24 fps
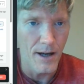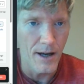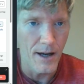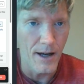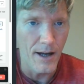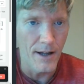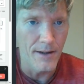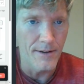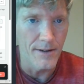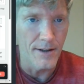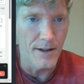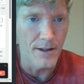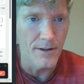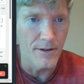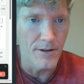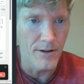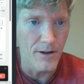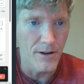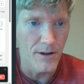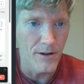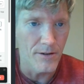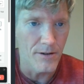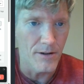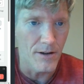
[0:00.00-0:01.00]
And then you
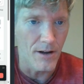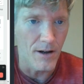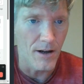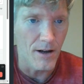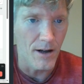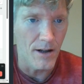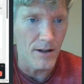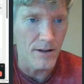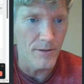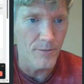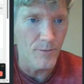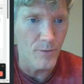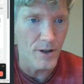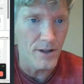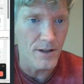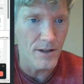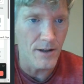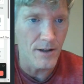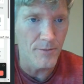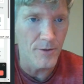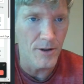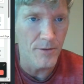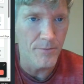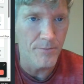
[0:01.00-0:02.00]
go to all-in-one
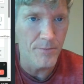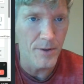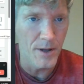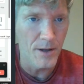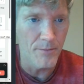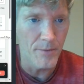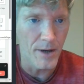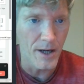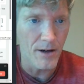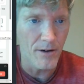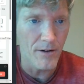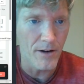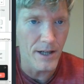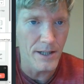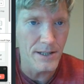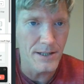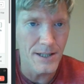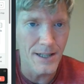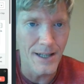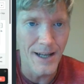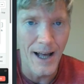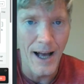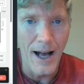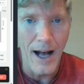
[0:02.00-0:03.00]
WP
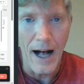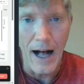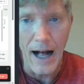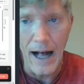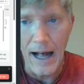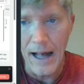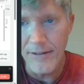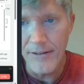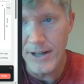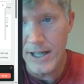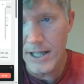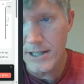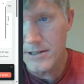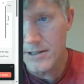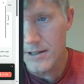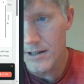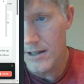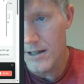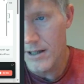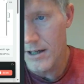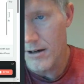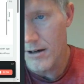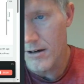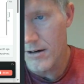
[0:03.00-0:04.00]
migration. I've
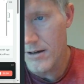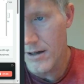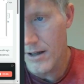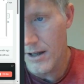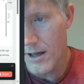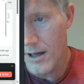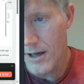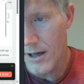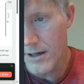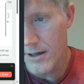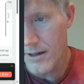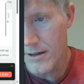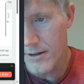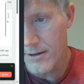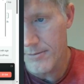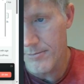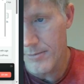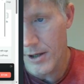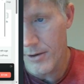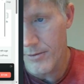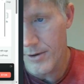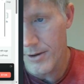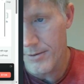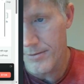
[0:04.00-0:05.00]
actually already got it on
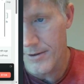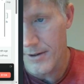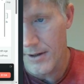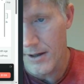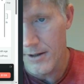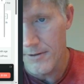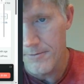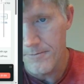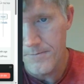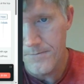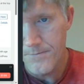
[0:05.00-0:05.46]
my website.